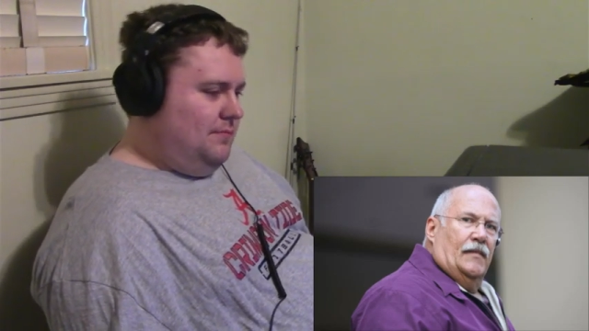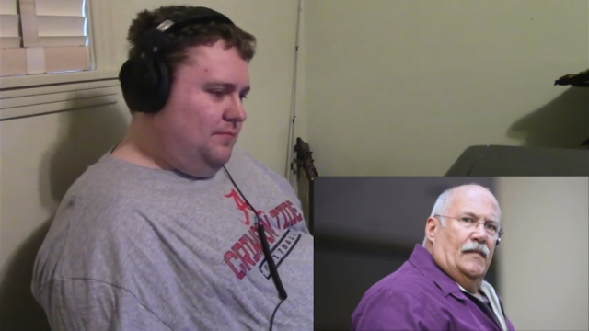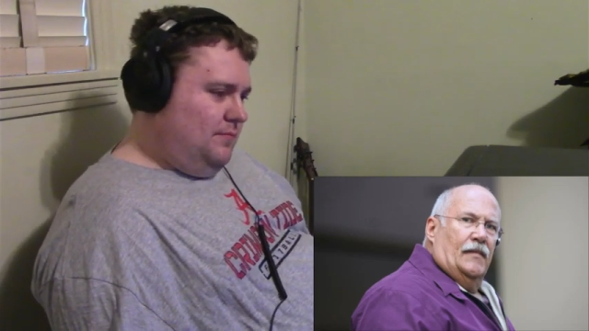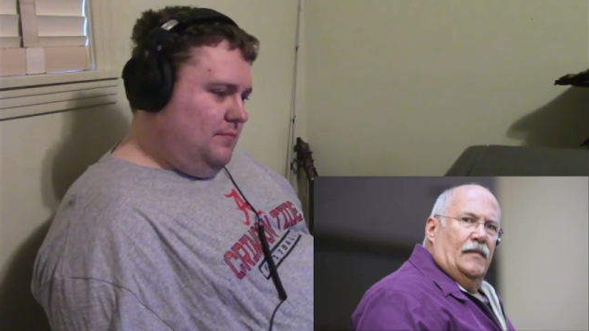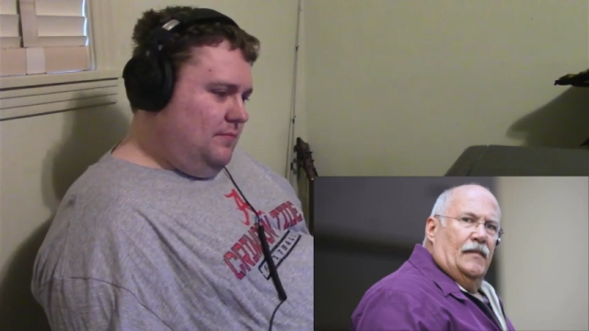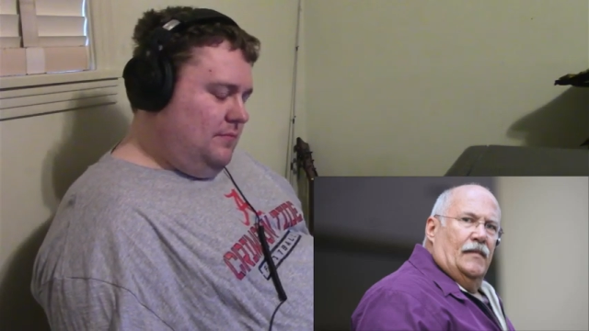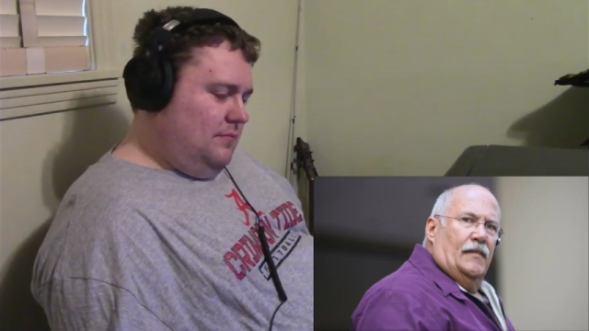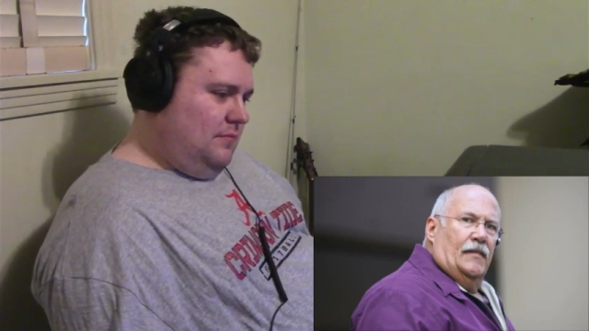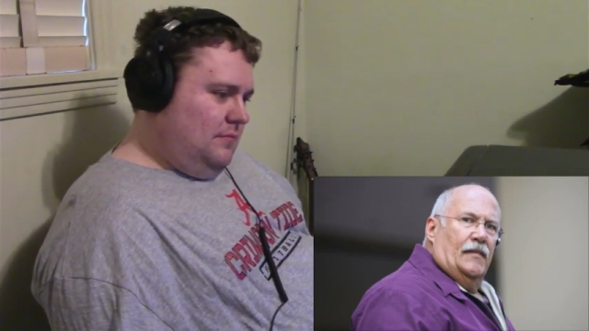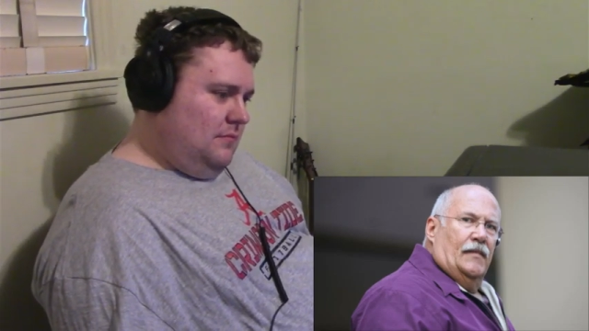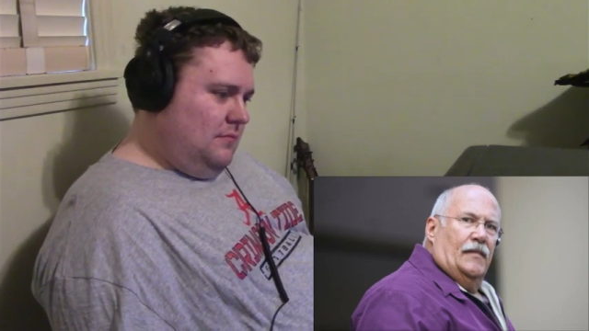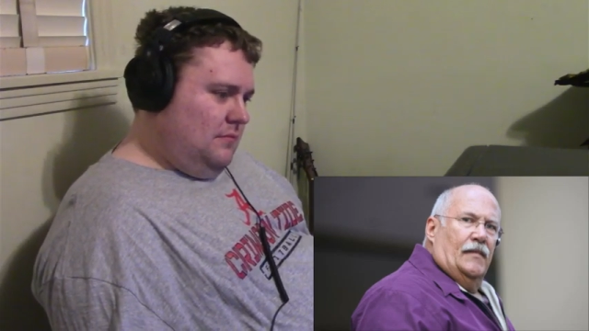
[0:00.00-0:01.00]

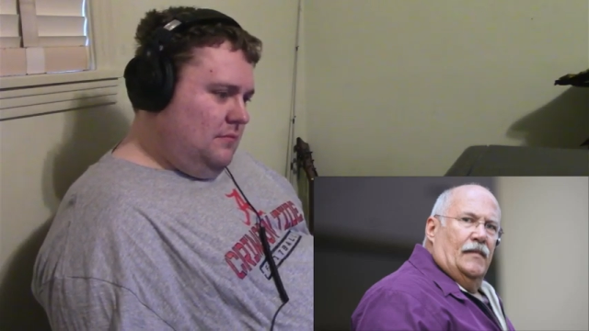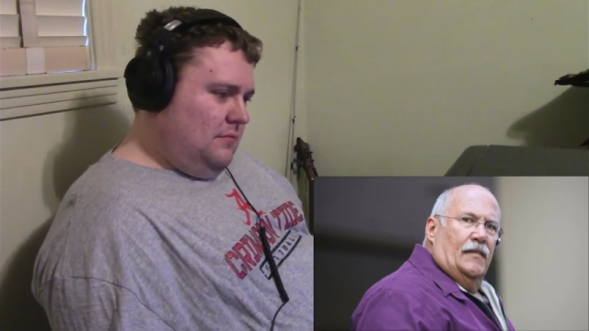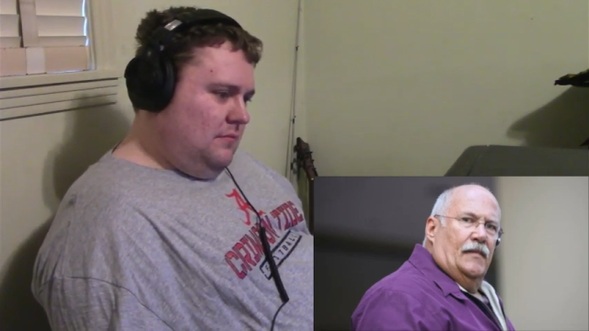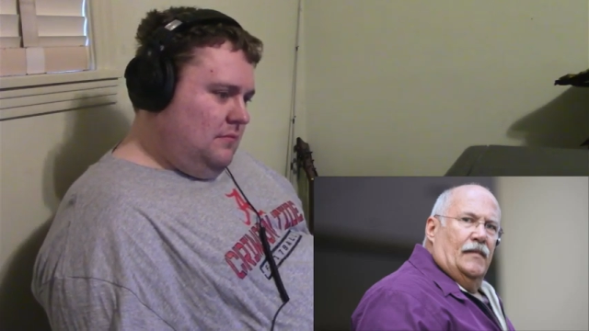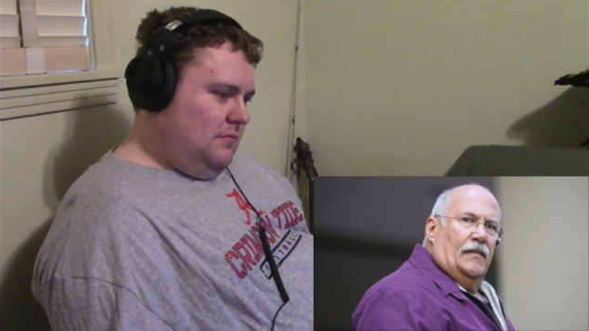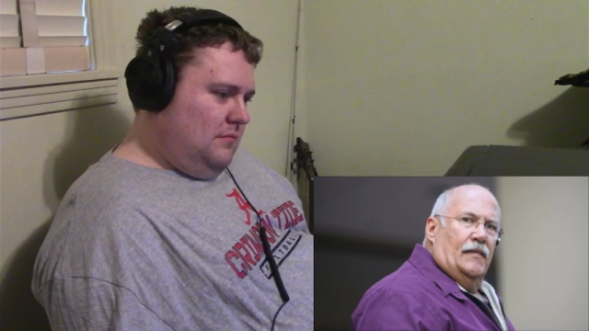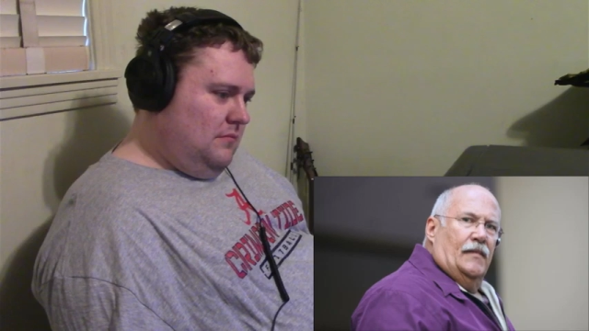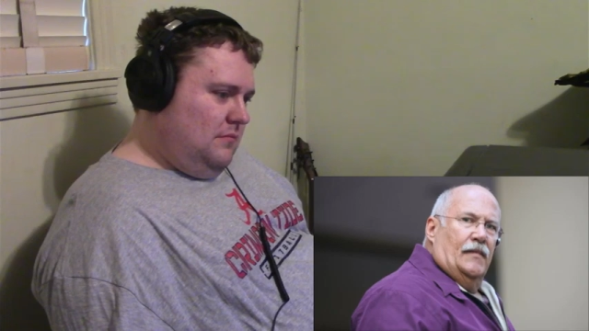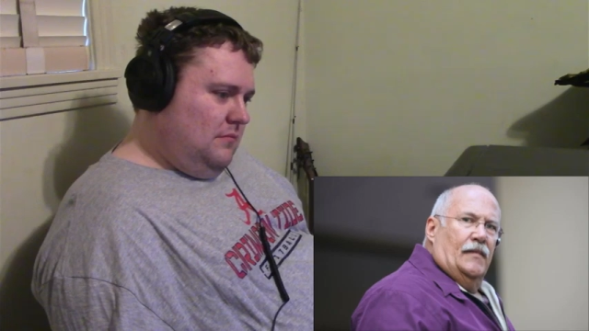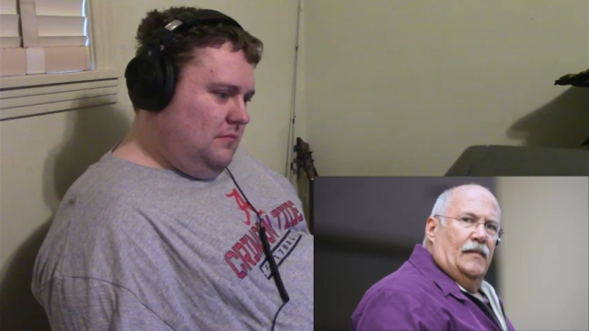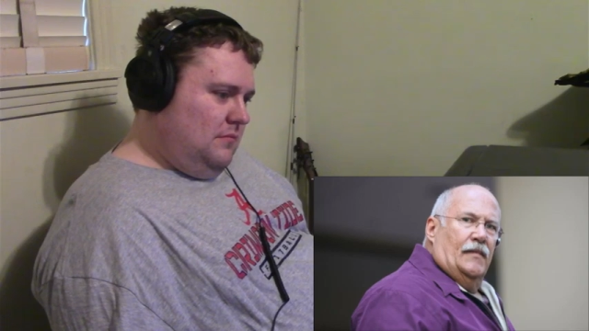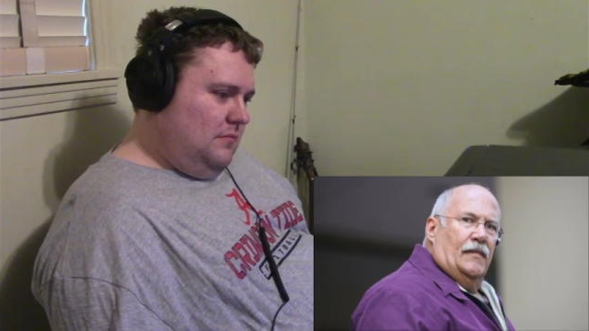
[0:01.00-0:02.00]

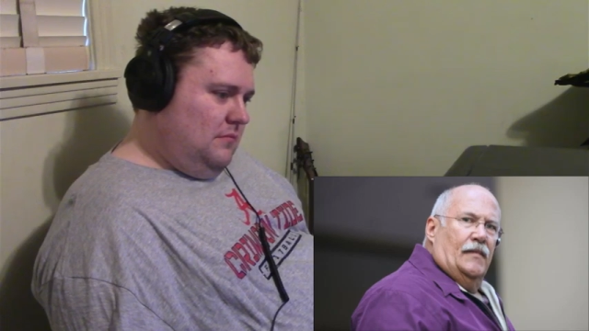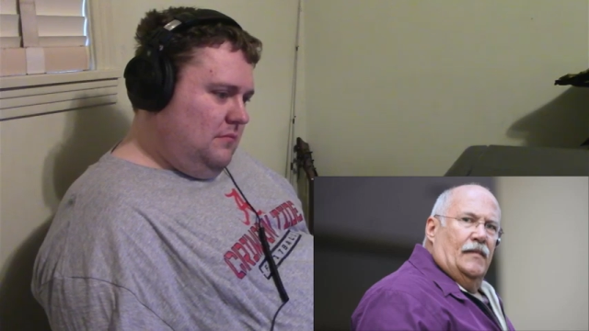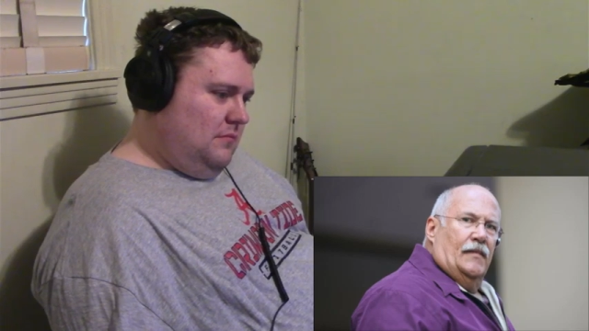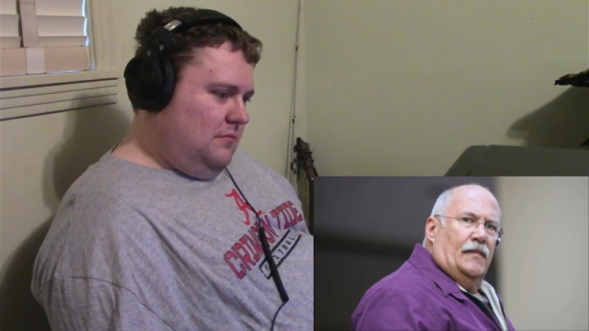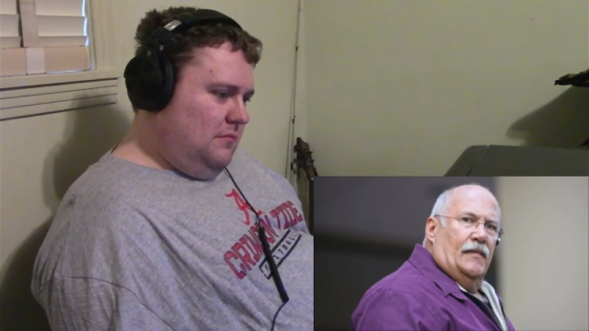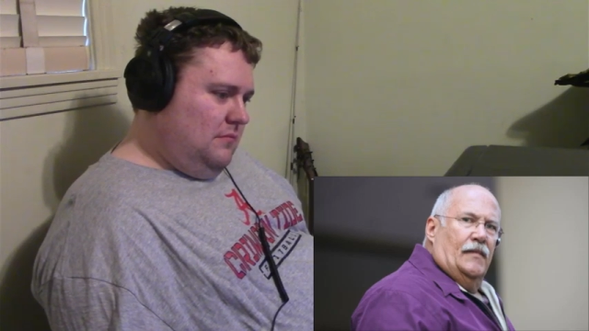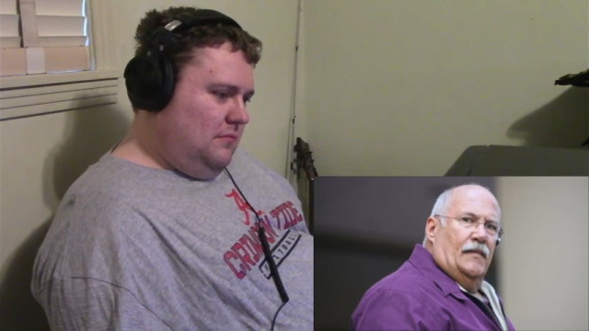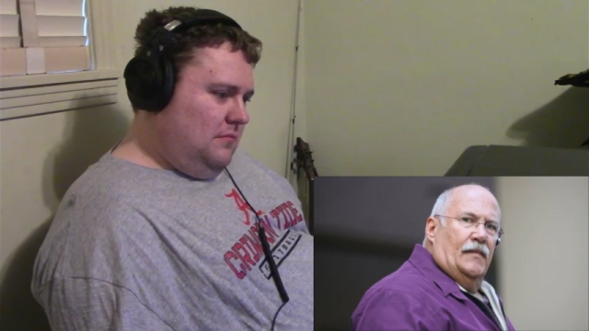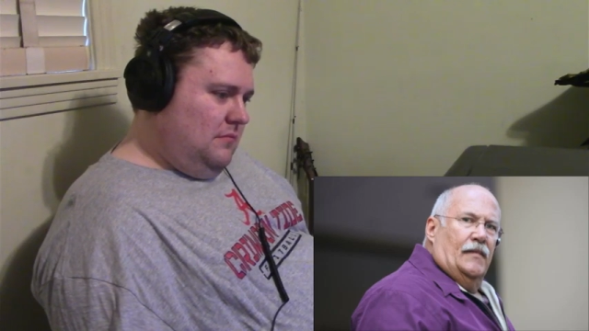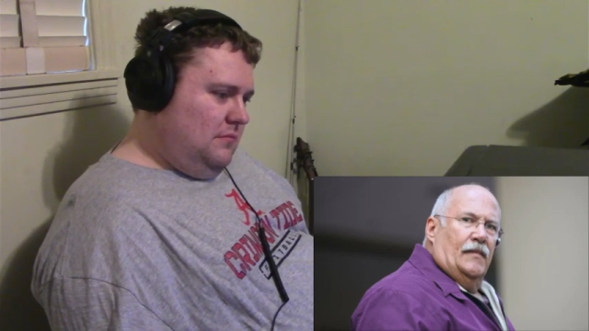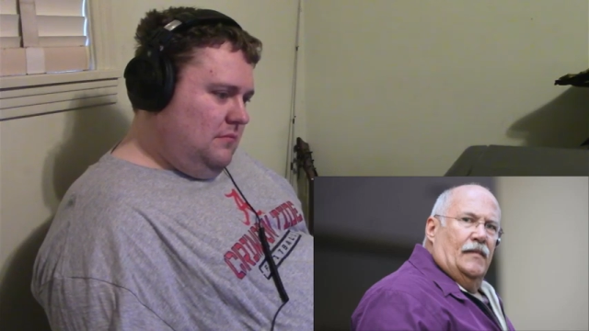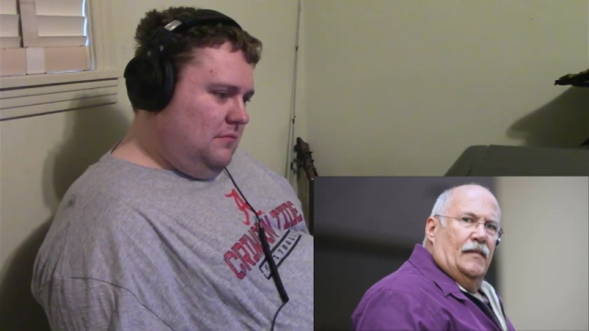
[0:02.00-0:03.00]

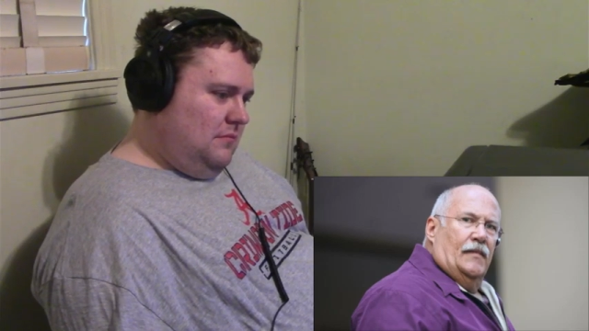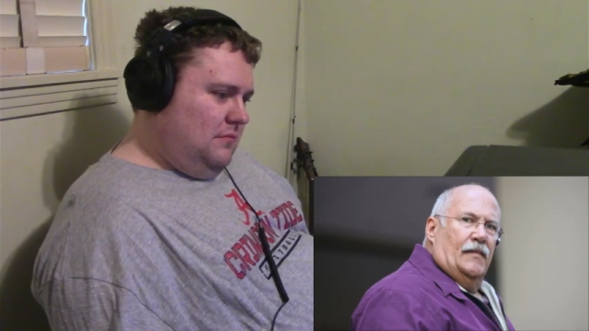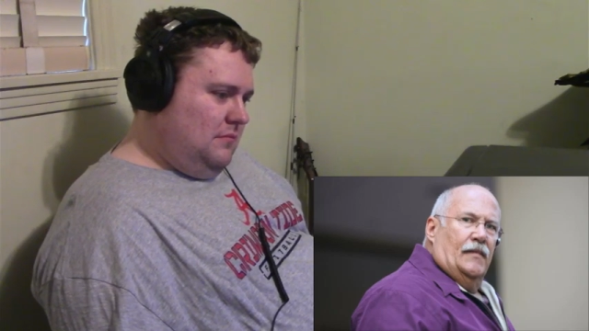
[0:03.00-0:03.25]
No one is speaking in this clip.